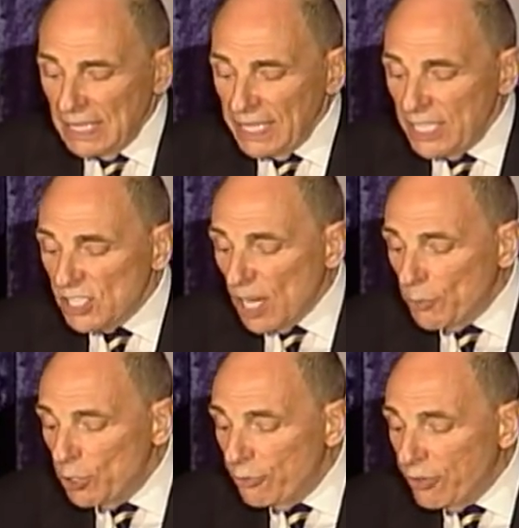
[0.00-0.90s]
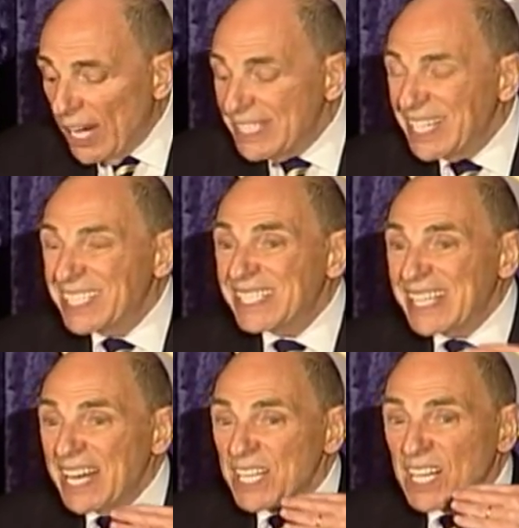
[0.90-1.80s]
He is someone who finds
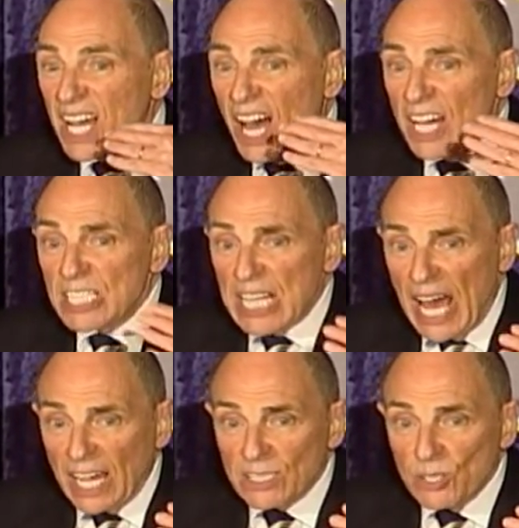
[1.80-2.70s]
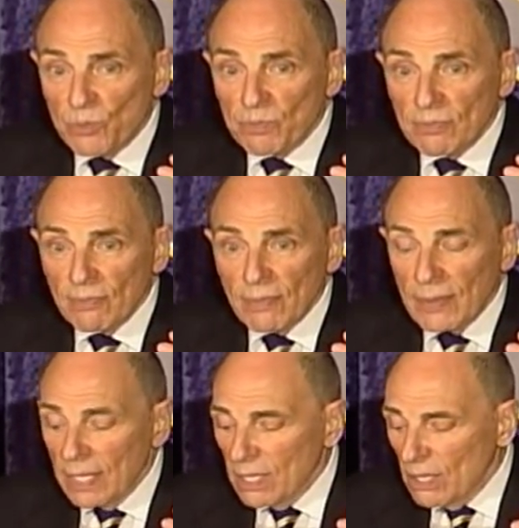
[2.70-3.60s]
extended contact
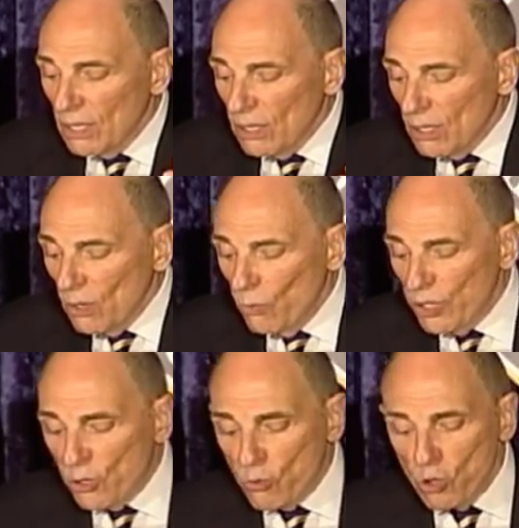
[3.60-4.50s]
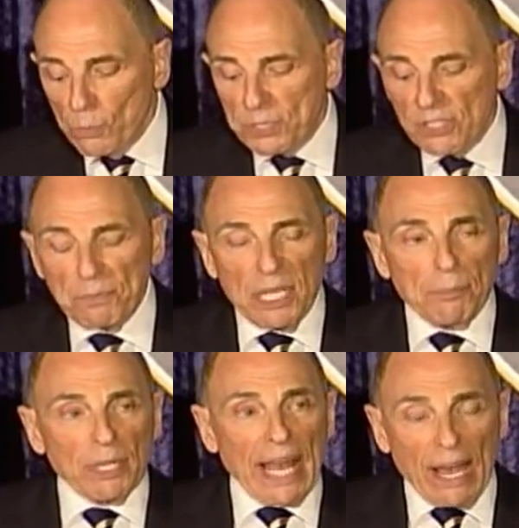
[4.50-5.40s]
with groups of
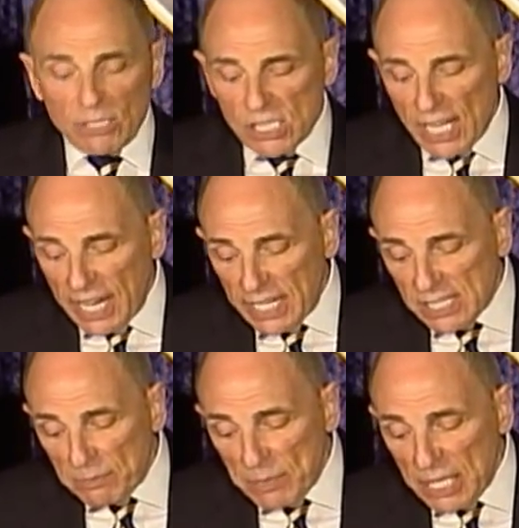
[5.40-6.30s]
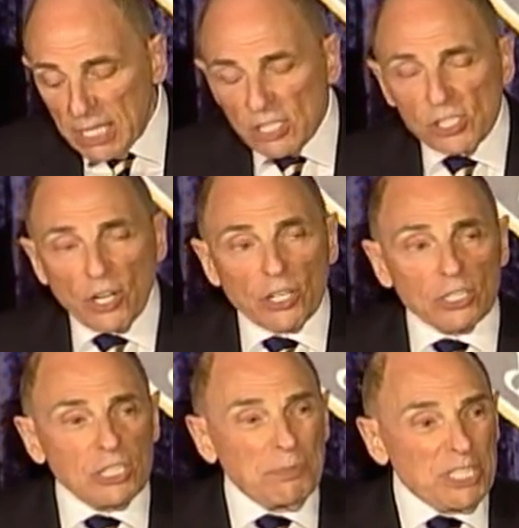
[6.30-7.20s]
people outside his immediate circle
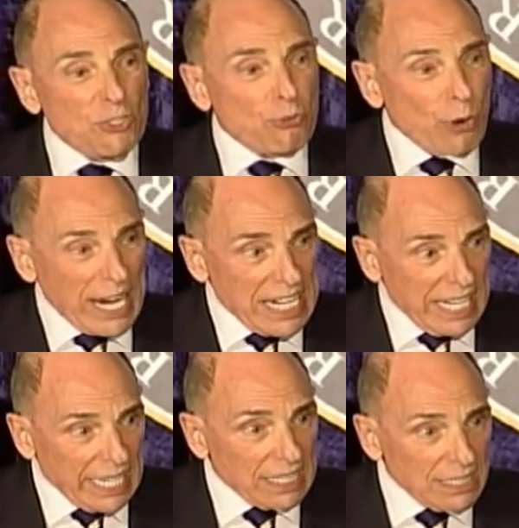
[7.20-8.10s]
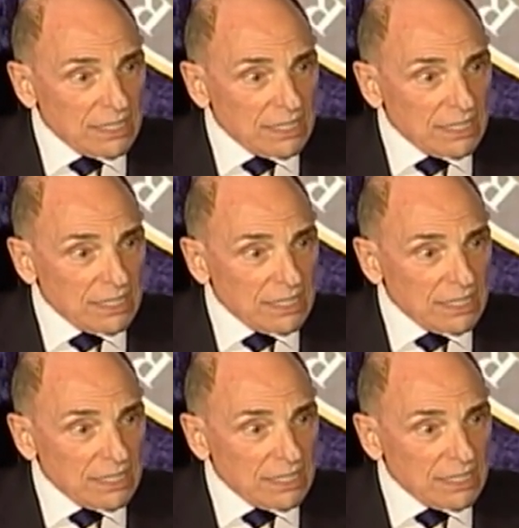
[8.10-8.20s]
to be draining.